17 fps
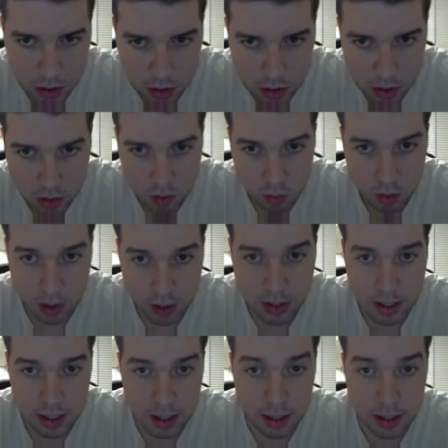we'll
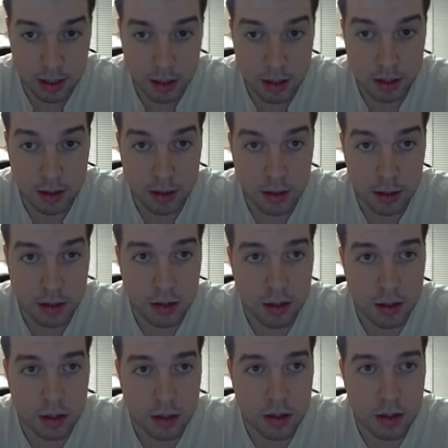see the
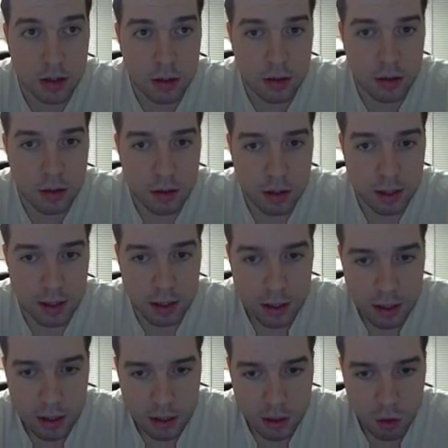
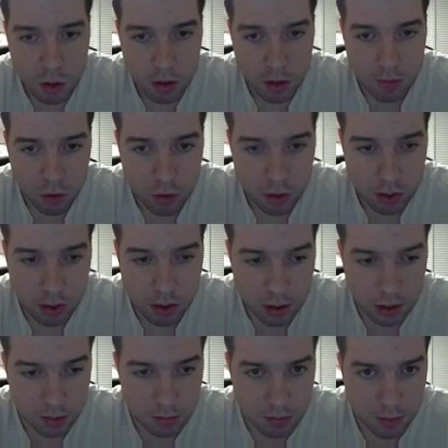CTs going
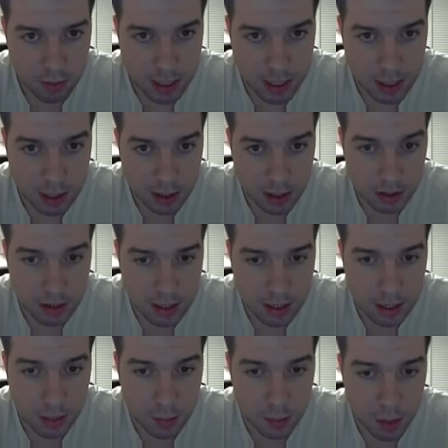for basically the
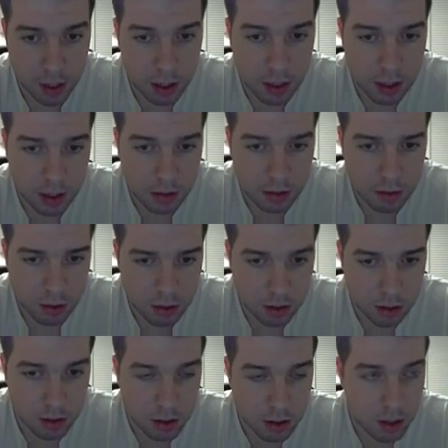same thing,
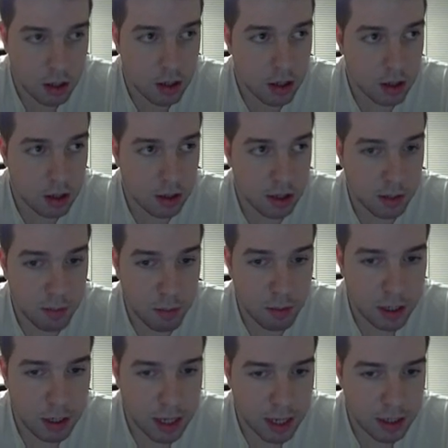deep
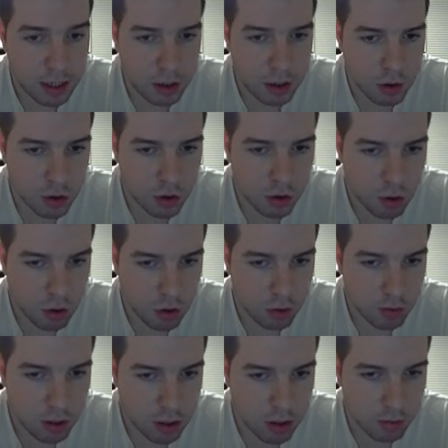banana control
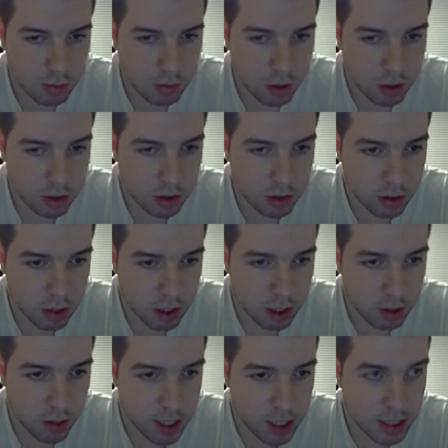with the
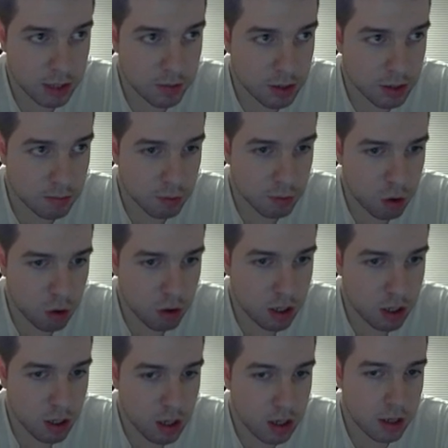aggressive smoke.
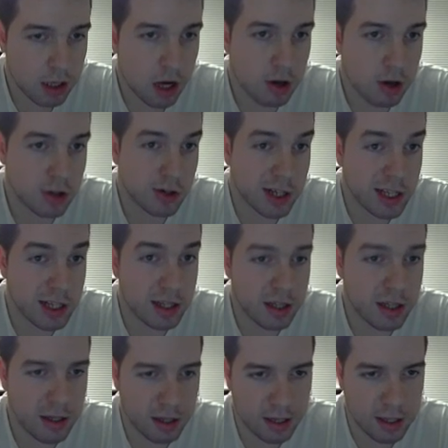Now, as you can see,
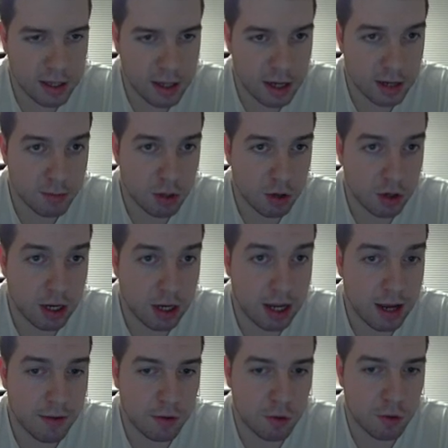this time they only
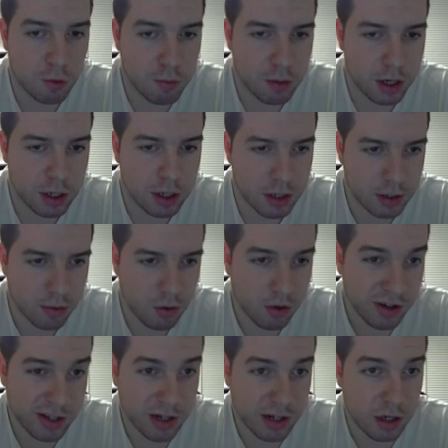have 2 players. Of course,
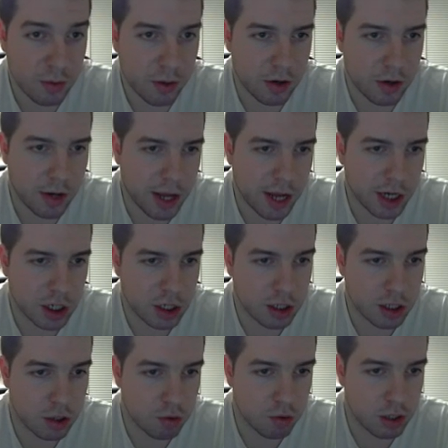there are variations
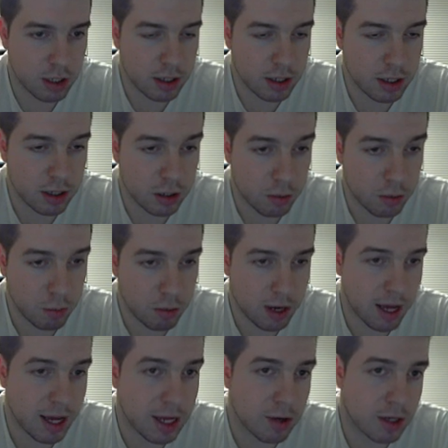to this
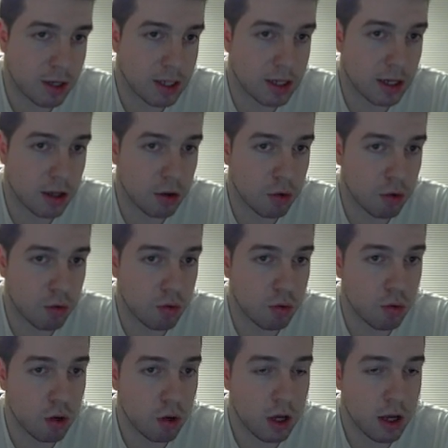play. You can say 2,
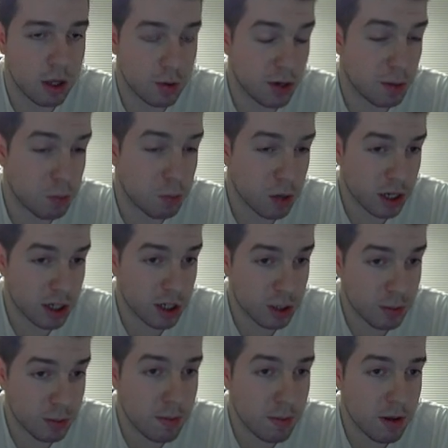3 players,
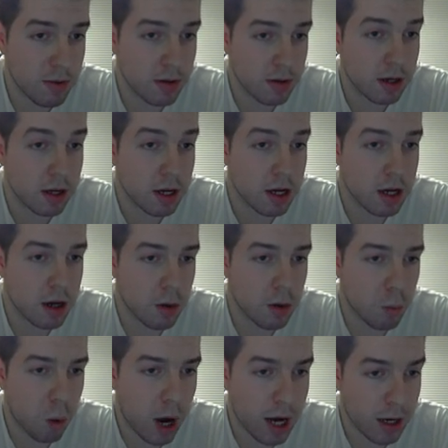maybe even
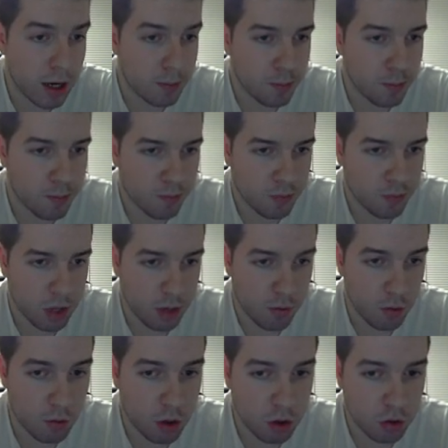1 if you
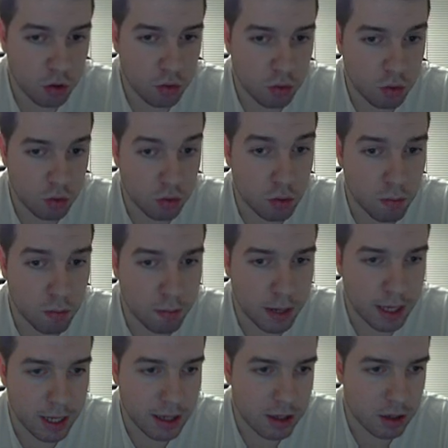want to
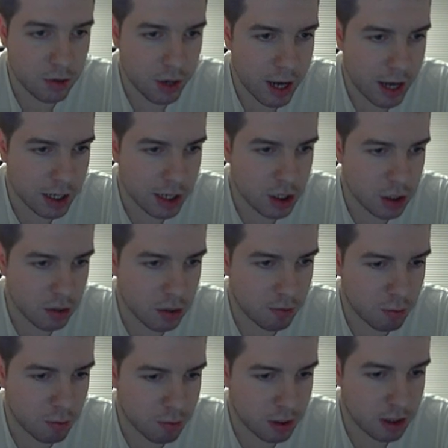bait a reaction
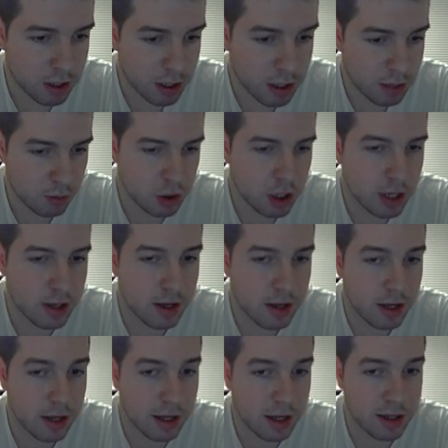from the Ts, which I
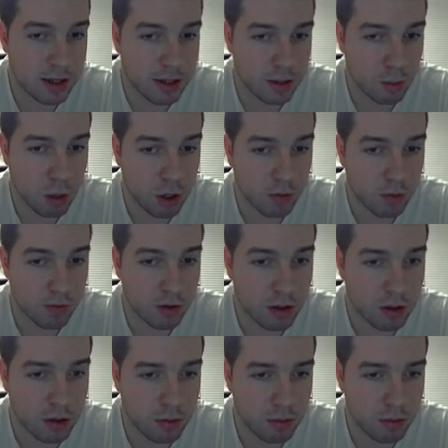think is one of
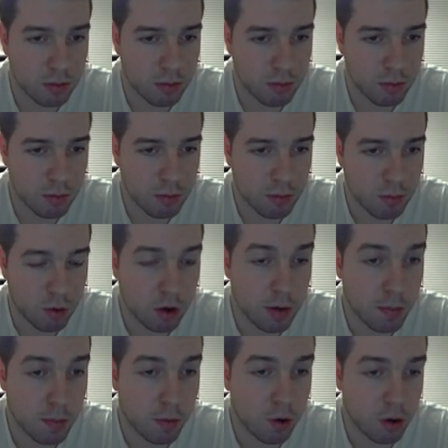the more
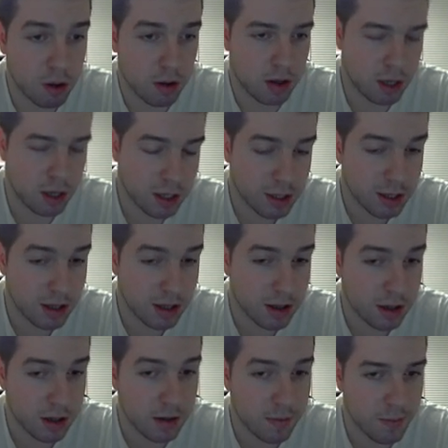important things
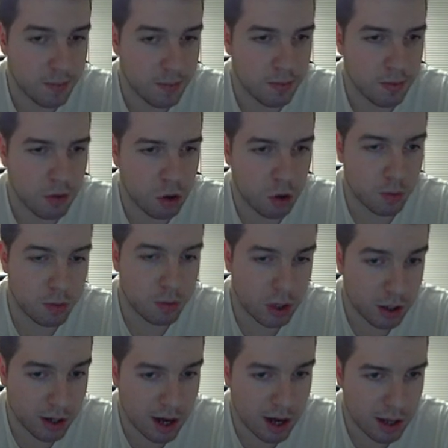in top tier
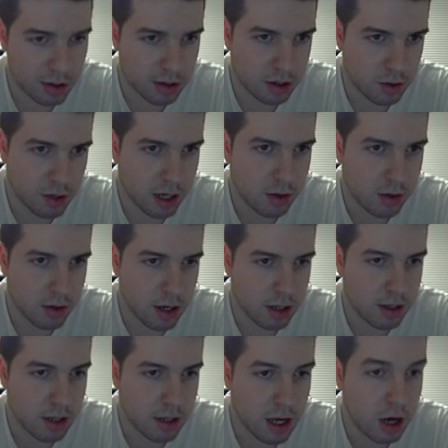Counter-Strike right
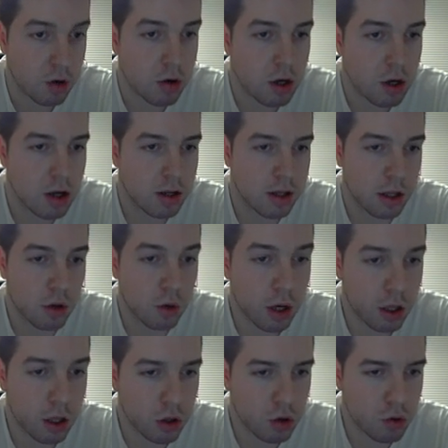now that you
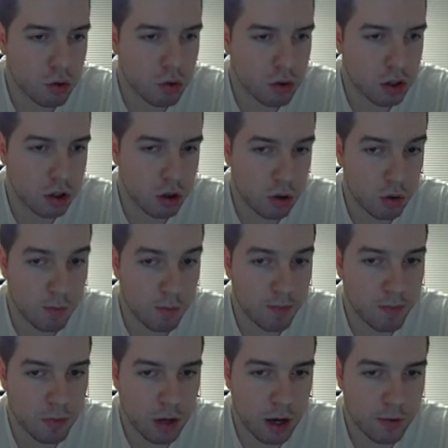can use. So
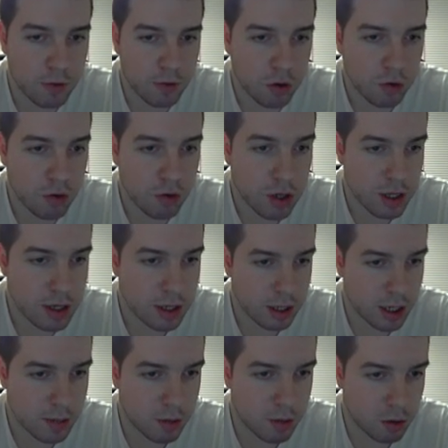after doing this a
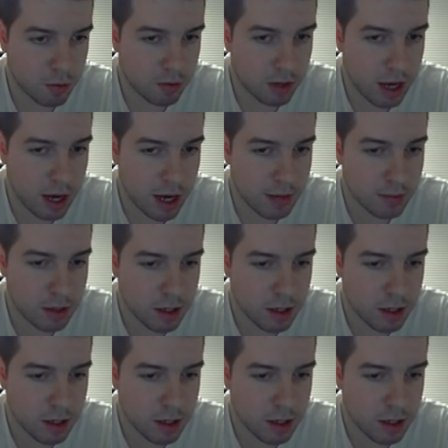couple of times,